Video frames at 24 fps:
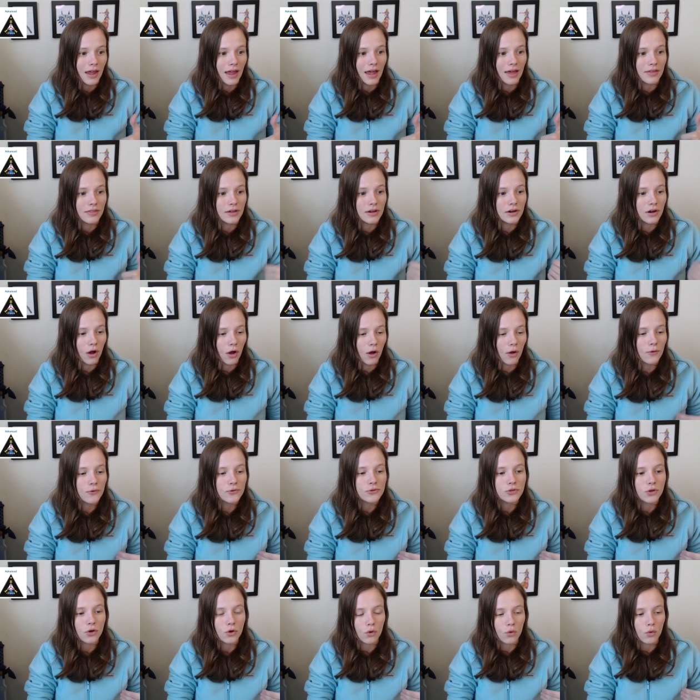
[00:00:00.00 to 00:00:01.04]
and then
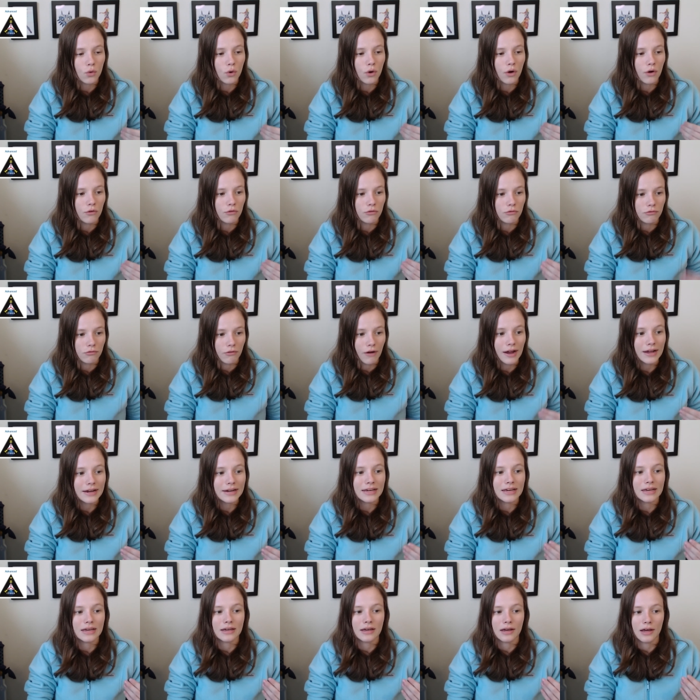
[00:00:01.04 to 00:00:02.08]
also
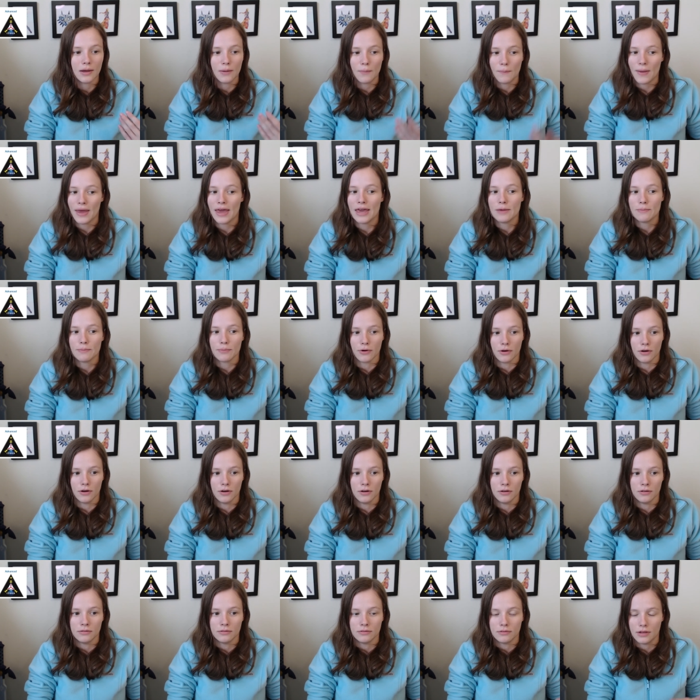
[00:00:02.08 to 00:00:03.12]
writing a
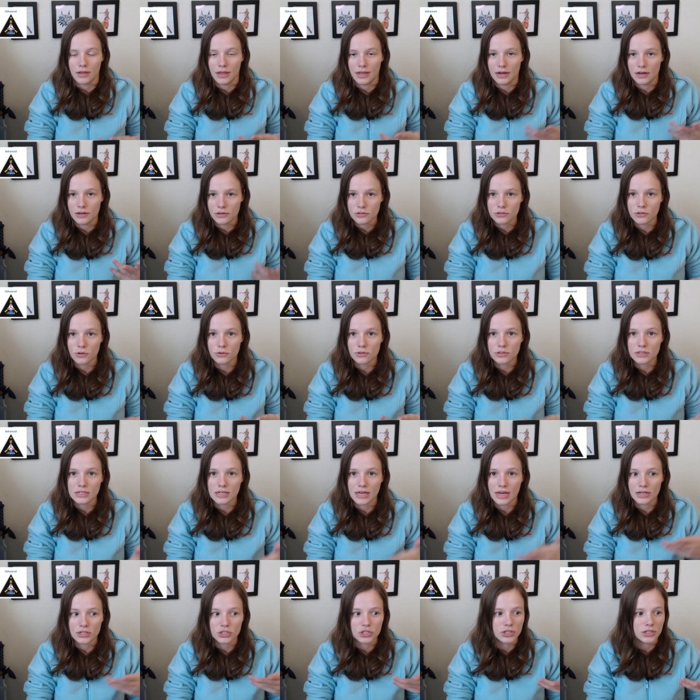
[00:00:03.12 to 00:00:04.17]
paper in
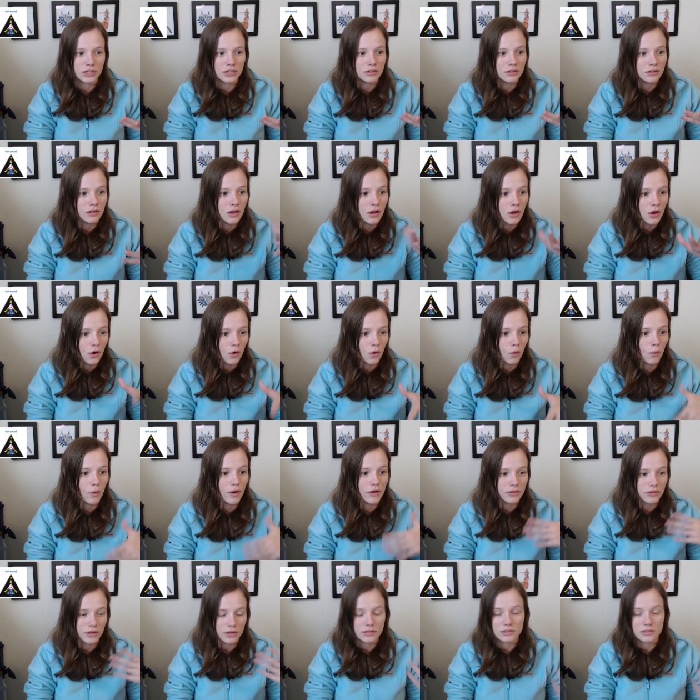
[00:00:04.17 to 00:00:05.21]
association with a